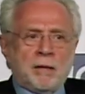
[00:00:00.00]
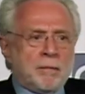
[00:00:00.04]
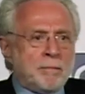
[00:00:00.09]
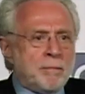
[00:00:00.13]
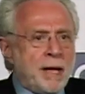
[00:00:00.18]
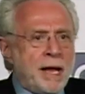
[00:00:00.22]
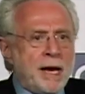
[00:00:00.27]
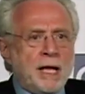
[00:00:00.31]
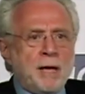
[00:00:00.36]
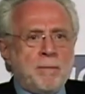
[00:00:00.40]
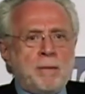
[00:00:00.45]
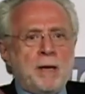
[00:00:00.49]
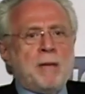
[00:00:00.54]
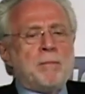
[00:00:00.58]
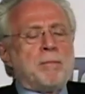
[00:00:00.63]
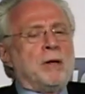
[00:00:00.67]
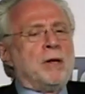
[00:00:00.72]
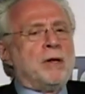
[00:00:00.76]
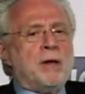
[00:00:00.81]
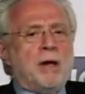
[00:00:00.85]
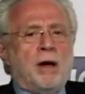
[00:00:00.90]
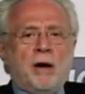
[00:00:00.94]
many
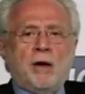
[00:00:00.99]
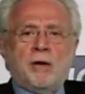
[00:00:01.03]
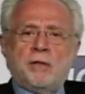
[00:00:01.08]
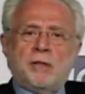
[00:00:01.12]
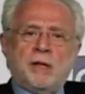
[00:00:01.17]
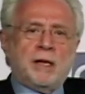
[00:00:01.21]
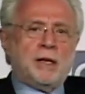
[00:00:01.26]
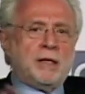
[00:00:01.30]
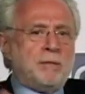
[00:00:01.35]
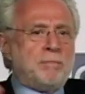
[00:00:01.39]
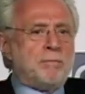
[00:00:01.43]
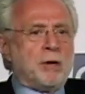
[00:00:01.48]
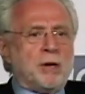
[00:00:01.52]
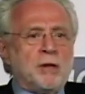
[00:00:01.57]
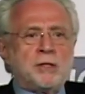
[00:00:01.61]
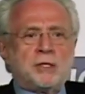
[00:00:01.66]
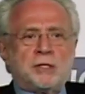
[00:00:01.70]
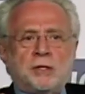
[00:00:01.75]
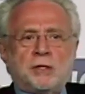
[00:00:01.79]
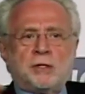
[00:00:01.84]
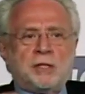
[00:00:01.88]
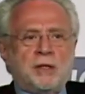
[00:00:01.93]
people know the
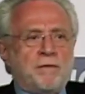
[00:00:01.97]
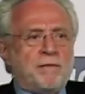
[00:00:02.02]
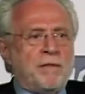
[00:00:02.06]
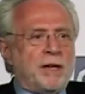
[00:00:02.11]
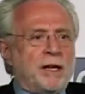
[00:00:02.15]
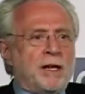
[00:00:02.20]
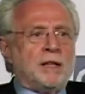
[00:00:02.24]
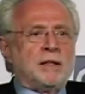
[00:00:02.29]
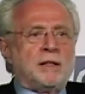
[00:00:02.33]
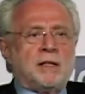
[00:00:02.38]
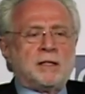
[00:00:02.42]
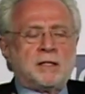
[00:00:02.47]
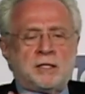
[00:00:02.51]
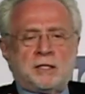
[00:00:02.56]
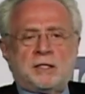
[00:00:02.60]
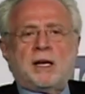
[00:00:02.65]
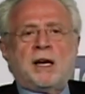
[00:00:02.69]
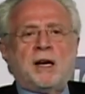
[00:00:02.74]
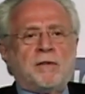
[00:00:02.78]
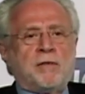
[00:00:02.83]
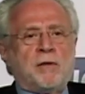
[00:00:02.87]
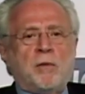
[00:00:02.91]
birth certificate that the
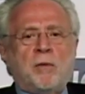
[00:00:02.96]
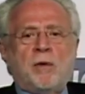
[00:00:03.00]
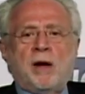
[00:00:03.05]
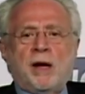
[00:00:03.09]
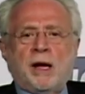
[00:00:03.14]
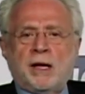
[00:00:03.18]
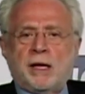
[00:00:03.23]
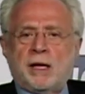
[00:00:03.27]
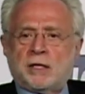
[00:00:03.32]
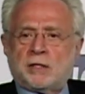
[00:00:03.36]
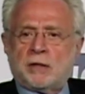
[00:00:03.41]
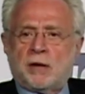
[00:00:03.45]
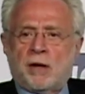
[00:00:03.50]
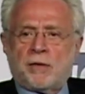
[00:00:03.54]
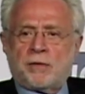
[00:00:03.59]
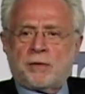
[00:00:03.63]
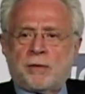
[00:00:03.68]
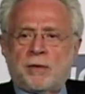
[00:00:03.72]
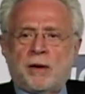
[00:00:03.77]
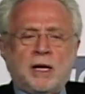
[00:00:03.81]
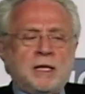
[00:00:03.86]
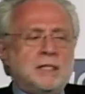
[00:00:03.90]
state of Hawaii has
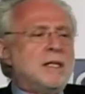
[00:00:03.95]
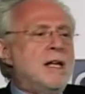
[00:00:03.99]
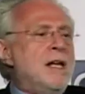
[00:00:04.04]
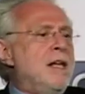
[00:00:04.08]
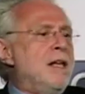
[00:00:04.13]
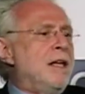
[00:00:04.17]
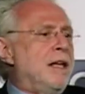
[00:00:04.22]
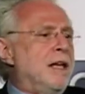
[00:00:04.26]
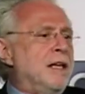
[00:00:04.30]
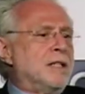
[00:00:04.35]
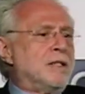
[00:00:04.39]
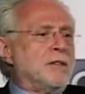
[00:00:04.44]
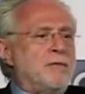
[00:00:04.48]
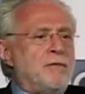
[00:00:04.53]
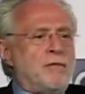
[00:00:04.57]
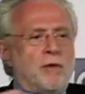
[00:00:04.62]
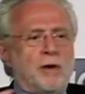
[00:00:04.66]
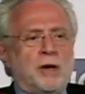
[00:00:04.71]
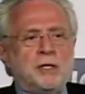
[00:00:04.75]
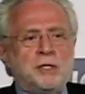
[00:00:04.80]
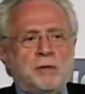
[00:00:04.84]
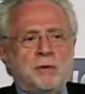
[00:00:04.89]
authorized is a
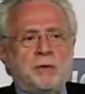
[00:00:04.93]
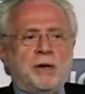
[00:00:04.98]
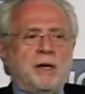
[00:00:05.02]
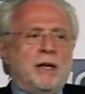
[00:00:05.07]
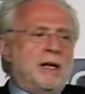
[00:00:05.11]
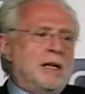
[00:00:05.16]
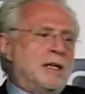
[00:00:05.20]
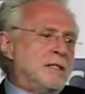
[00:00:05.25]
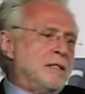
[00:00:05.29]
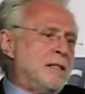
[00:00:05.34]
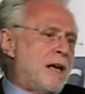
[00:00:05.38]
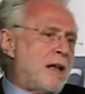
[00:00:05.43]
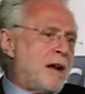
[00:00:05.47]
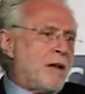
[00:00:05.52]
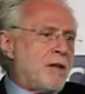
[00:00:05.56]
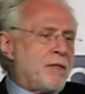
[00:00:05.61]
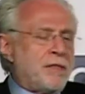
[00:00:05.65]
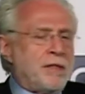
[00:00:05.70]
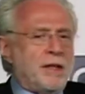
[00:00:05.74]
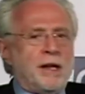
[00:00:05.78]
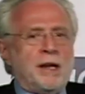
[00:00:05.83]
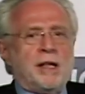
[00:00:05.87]
forgery, is not
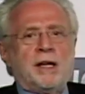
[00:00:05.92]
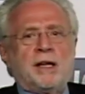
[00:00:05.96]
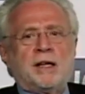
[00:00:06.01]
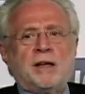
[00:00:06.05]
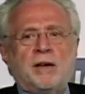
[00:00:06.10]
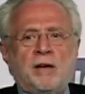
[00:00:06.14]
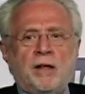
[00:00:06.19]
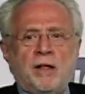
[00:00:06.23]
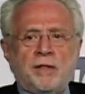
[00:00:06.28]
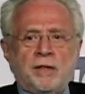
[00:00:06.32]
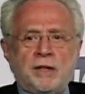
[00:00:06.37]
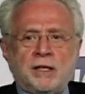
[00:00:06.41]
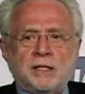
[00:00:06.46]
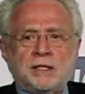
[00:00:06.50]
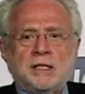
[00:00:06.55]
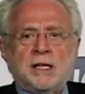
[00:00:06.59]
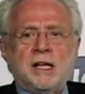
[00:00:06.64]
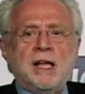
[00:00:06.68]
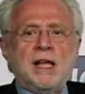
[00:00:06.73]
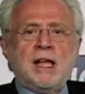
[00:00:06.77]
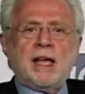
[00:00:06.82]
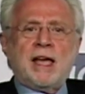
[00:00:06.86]
authentic, and all
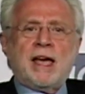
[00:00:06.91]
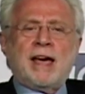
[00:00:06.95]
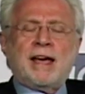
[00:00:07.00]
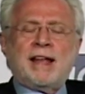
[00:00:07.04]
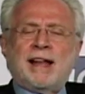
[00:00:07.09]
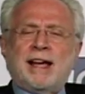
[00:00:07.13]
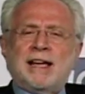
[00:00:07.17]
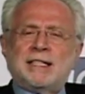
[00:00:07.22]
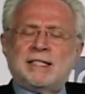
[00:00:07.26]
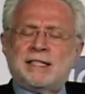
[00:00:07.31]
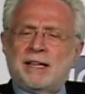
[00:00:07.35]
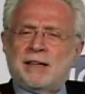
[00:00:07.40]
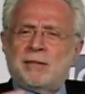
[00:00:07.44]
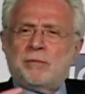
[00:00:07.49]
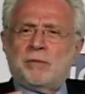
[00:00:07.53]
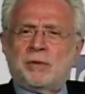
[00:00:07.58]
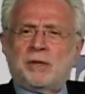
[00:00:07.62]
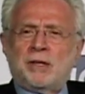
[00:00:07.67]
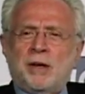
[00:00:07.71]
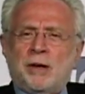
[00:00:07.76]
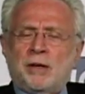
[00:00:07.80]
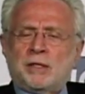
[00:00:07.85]
this. And I said,
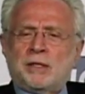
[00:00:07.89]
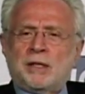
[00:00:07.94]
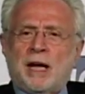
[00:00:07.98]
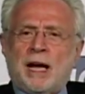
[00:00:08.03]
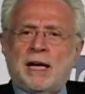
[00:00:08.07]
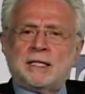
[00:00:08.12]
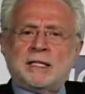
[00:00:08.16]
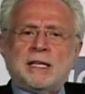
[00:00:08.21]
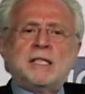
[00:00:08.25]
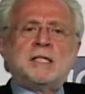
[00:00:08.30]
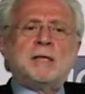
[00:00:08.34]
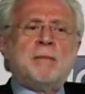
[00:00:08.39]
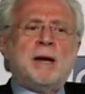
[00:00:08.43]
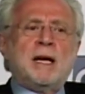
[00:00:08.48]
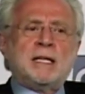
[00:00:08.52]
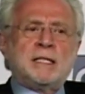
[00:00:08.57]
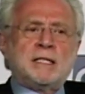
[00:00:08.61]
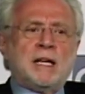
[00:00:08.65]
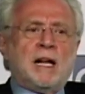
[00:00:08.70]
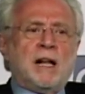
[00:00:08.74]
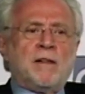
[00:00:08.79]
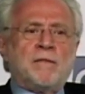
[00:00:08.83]
I said to
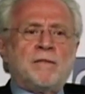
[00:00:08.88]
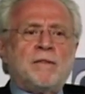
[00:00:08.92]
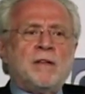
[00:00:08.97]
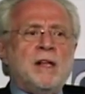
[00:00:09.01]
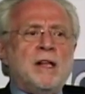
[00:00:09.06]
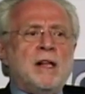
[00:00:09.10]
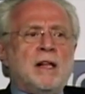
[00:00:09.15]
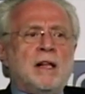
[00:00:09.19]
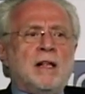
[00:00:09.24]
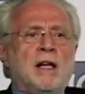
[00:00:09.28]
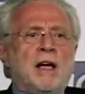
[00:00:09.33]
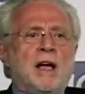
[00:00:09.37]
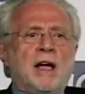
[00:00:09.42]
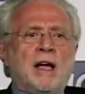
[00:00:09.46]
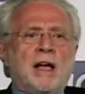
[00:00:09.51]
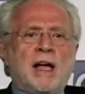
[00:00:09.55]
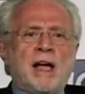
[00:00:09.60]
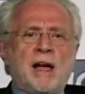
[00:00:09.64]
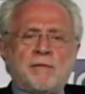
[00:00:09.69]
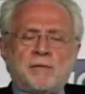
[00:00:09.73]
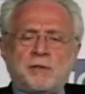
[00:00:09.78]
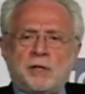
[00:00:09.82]
myself,
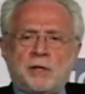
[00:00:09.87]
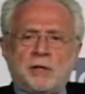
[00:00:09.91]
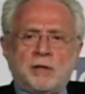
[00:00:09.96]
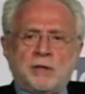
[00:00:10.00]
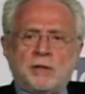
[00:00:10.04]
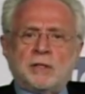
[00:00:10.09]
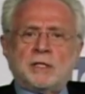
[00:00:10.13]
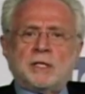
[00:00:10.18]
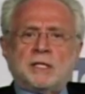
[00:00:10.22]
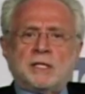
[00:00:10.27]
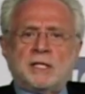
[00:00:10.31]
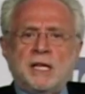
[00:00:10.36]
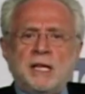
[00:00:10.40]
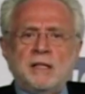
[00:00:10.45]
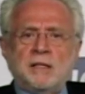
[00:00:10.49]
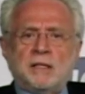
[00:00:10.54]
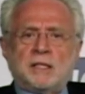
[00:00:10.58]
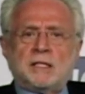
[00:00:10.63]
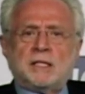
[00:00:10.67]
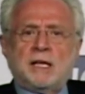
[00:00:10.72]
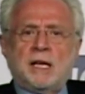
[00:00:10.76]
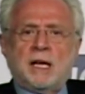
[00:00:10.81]
after
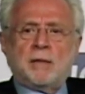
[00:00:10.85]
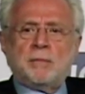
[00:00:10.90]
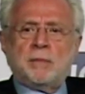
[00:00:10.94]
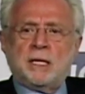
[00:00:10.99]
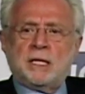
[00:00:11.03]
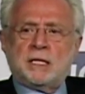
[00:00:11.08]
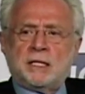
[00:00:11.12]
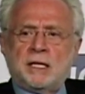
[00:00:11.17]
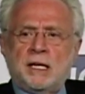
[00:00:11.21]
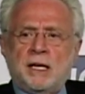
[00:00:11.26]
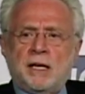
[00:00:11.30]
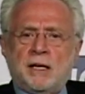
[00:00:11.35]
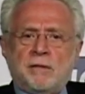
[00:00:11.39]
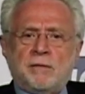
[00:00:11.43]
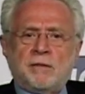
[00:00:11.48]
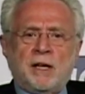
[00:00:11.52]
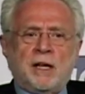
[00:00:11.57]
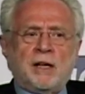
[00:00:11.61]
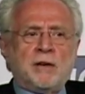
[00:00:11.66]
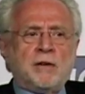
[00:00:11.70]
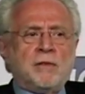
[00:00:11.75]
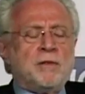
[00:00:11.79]
seeing the
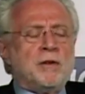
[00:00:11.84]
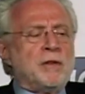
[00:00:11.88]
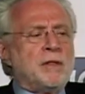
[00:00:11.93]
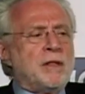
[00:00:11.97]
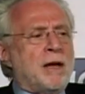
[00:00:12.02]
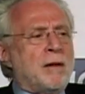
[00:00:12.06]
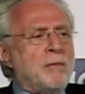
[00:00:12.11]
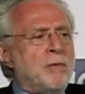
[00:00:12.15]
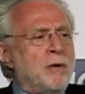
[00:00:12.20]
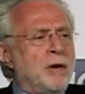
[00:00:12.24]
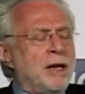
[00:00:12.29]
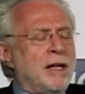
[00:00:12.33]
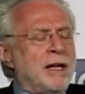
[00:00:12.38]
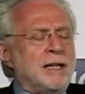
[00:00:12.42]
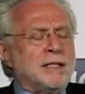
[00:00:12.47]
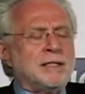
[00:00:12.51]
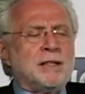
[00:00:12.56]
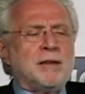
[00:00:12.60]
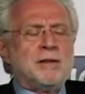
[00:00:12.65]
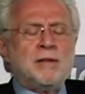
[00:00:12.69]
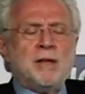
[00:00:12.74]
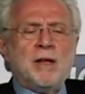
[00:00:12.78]
CNBC interview that morning, I
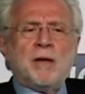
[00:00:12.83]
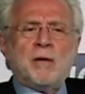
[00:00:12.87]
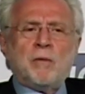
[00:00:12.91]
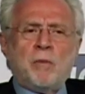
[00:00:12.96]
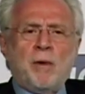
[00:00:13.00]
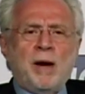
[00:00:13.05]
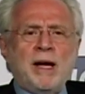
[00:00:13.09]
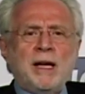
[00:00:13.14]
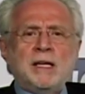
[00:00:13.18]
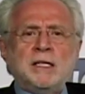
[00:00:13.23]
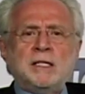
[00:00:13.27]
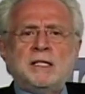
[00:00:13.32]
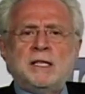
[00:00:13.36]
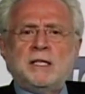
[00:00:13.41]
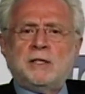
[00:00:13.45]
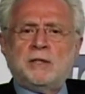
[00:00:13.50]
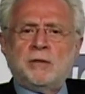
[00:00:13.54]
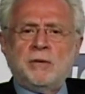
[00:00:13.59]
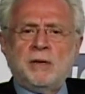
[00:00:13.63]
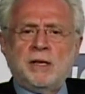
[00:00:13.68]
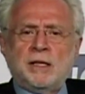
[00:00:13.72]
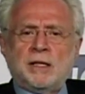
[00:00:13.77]
said, why is he
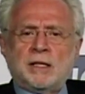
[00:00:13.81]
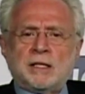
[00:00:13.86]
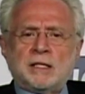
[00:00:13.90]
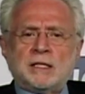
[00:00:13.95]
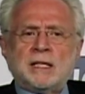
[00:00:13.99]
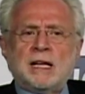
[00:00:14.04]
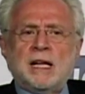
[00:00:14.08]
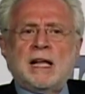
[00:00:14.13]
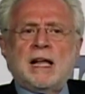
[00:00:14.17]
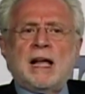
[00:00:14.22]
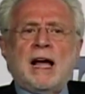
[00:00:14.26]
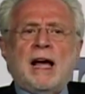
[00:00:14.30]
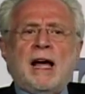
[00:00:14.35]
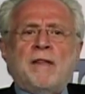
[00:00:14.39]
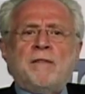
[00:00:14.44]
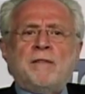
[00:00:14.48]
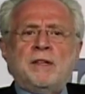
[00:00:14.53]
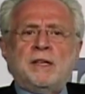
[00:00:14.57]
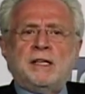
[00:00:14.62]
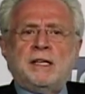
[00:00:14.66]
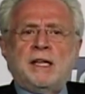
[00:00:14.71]
doing this on the